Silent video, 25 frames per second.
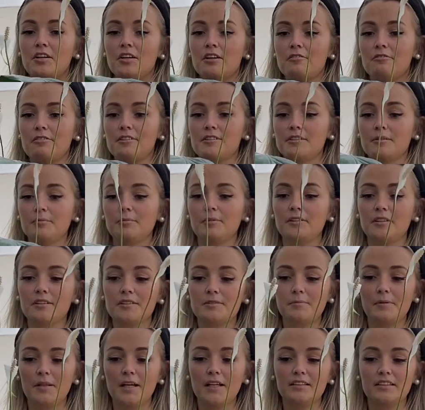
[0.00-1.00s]
For example, this
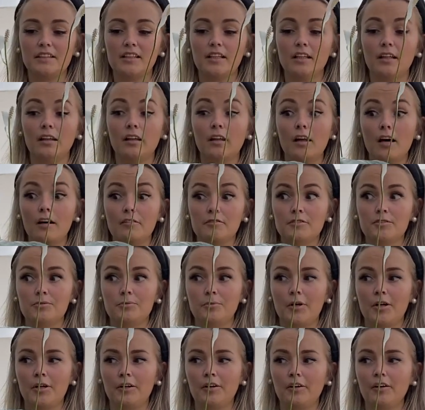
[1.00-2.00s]
plant, it loves
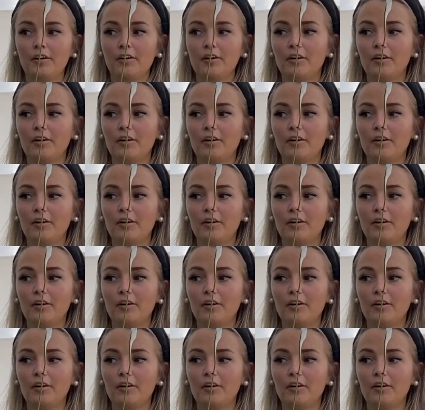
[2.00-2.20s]
water,